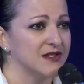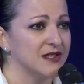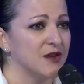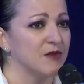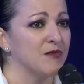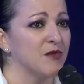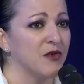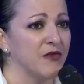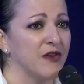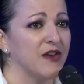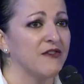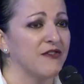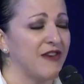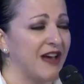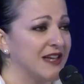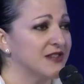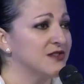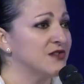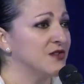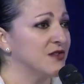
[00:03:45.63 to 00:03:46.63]
They're moving
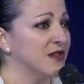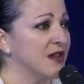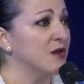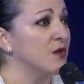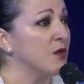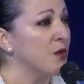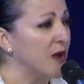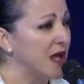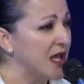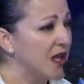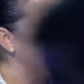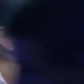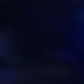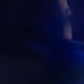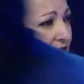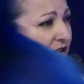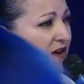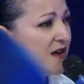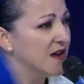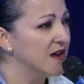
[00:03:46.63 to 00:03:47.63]
faster than we
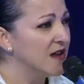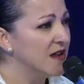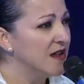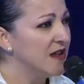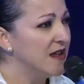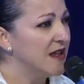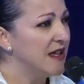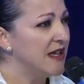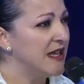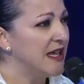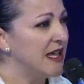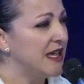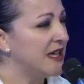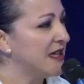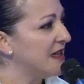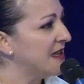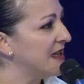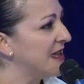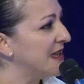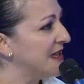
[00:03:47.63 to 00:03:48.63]
are
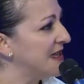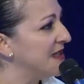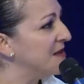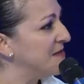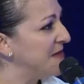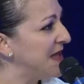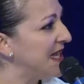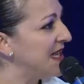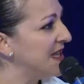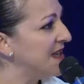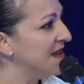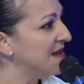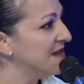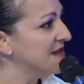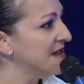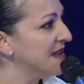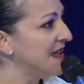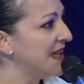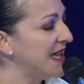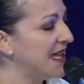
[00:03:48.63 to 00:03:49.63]
in the media.
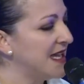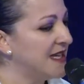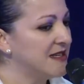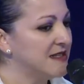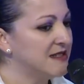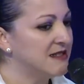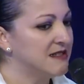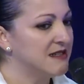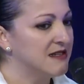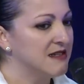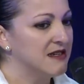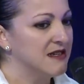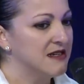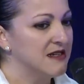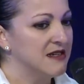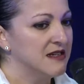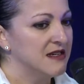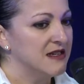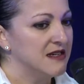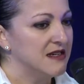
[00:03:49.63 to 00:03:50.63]
And
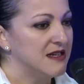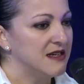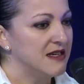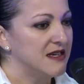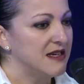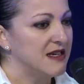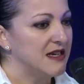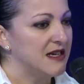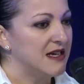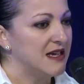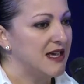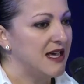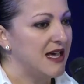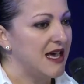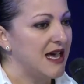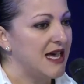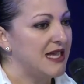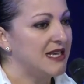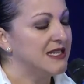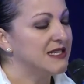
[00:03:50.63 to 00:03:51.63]

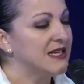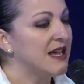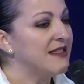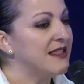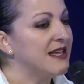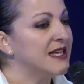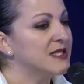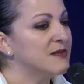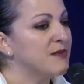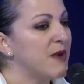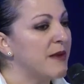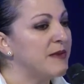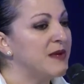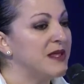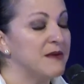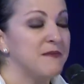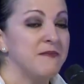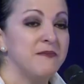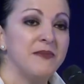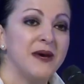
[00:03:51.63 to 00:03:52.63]
I think it's probably
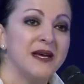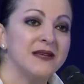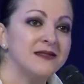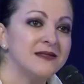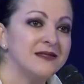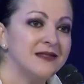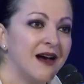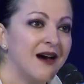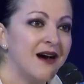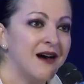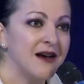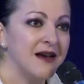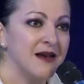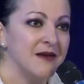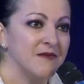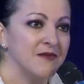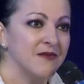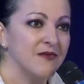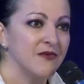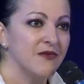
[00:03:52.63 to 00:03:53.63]
the best
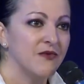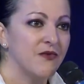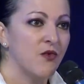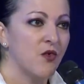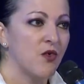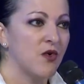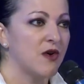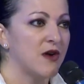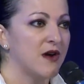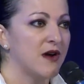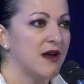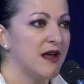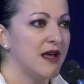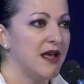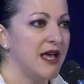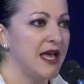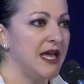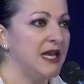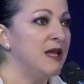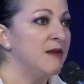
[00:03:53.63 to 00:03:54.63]
time for
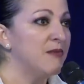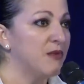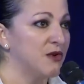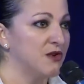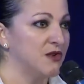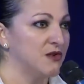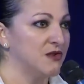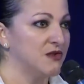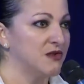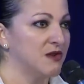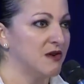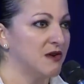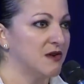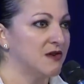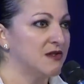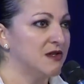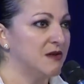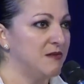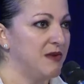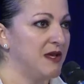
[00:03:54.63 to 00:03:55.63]
any producer
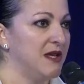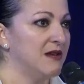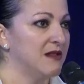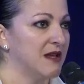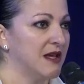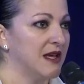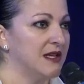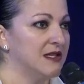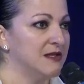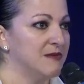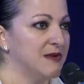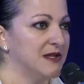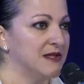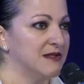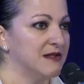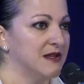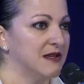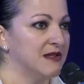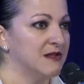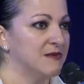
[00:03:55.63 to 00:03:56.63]
to be in the kids'
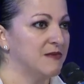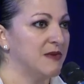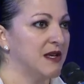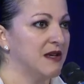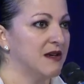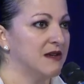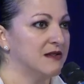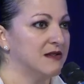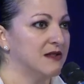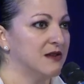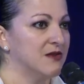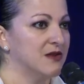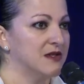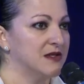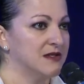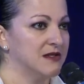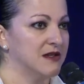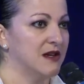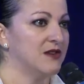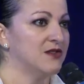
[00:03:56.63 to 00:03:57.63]
business, because there is
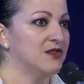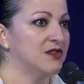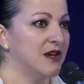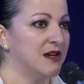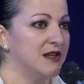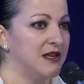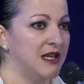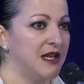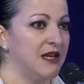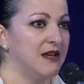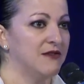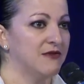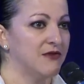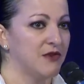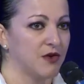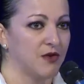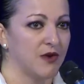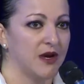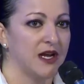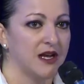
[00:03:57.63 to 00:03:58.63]
such a need
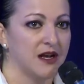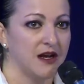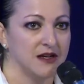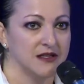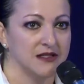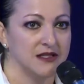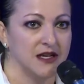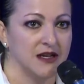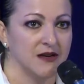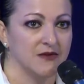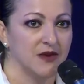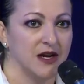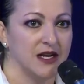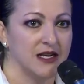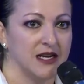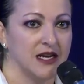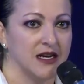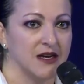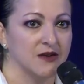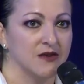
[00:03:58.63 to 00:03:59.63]
for great content
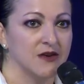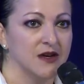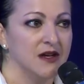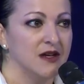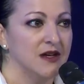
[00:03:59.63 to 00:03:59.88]
right now.